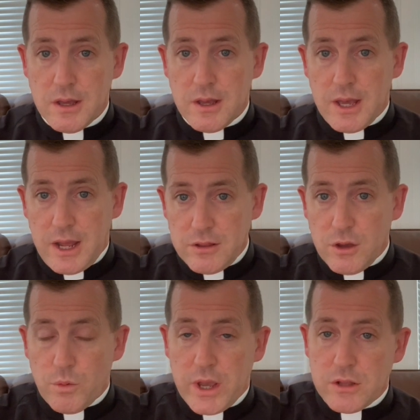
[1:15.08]
heading
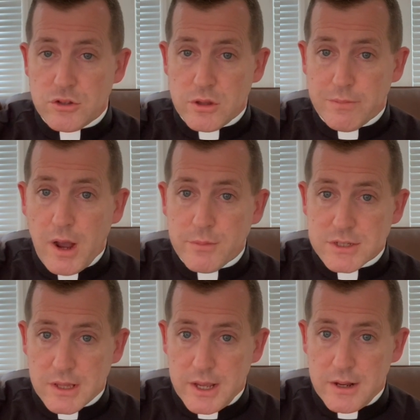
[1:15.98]
their way to the
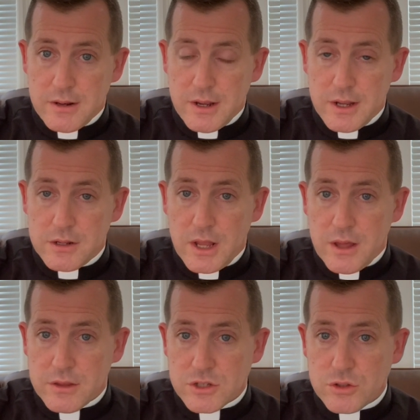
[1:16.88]
Promised Land, and now
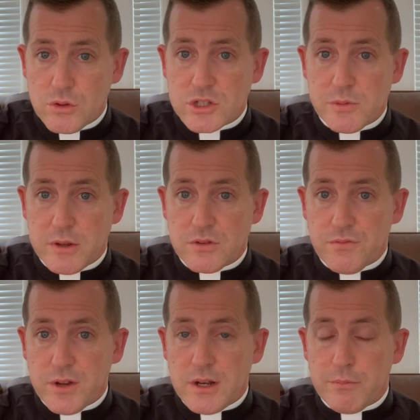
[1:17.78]
this new experience of
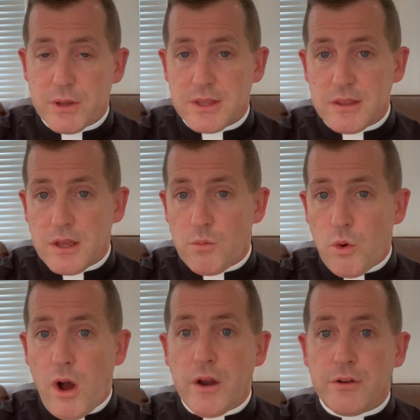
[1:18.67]
freedom. But then they
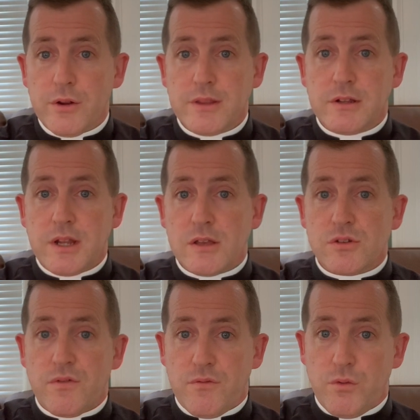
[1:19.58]
wander in the
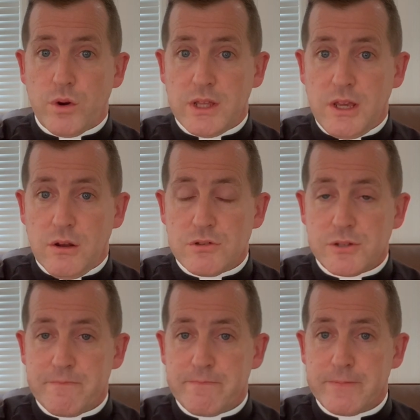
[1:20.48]
desert for 40
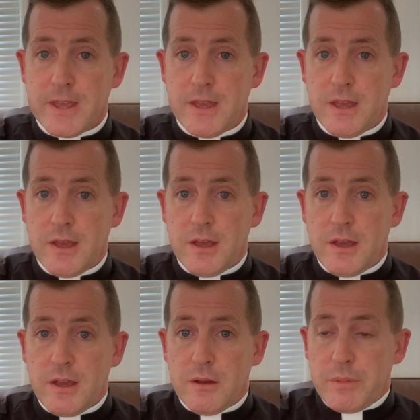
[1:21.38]
years.
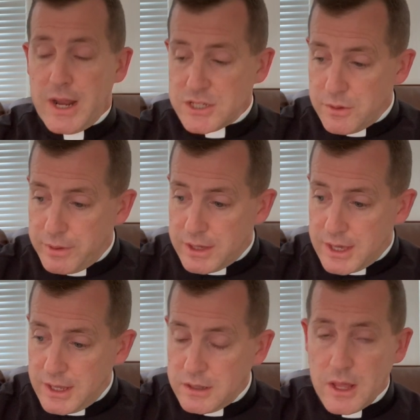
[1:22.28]
But as they
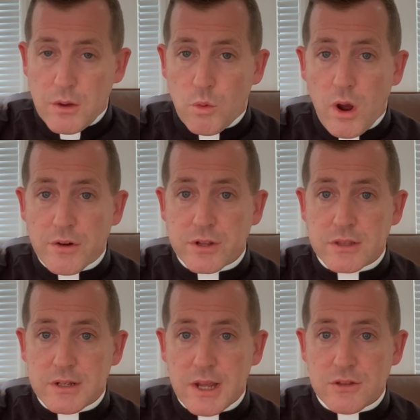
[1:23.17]
begin that wandering in
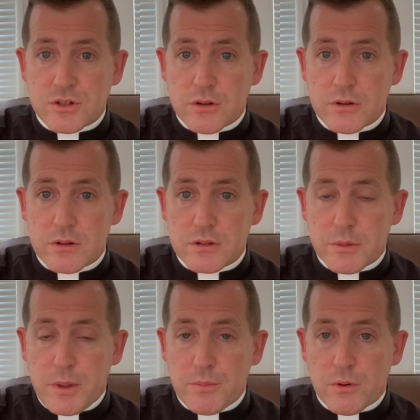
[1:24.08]
the desert, the
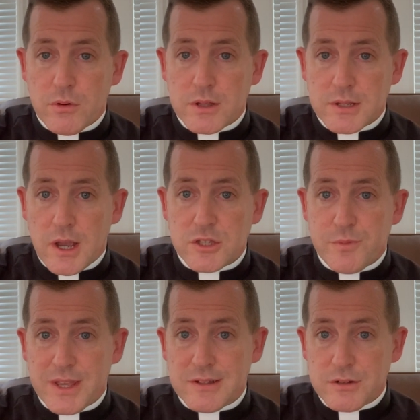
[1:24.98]
people at times
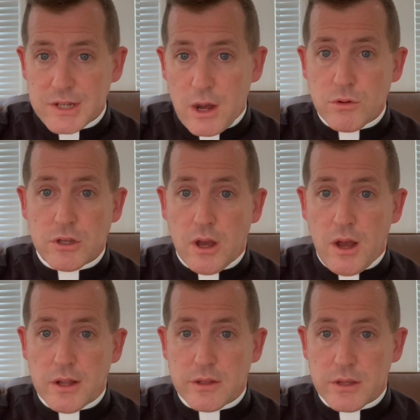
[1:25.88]
begin to doubt
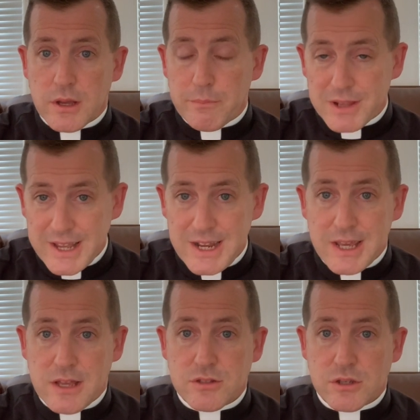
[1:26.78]
God. They complain
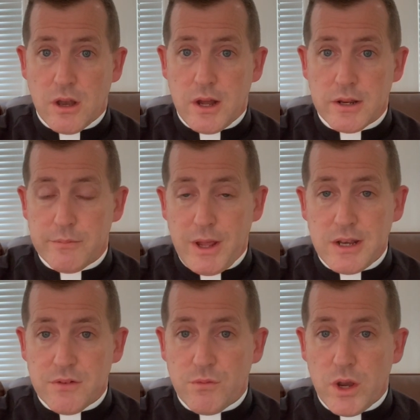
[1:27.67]
against God in many
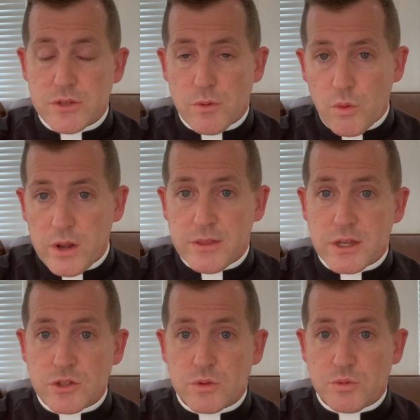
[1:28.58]
different ways. But one of the
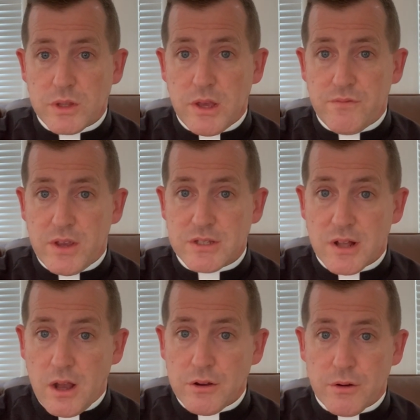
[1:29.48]
things was when they faced
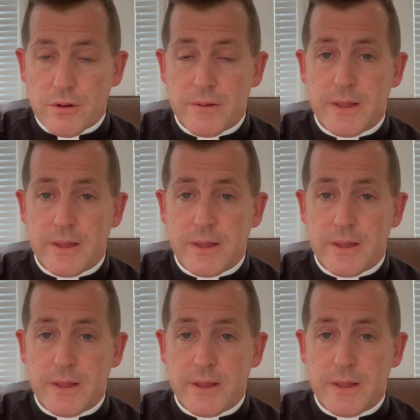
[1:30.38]
hunger.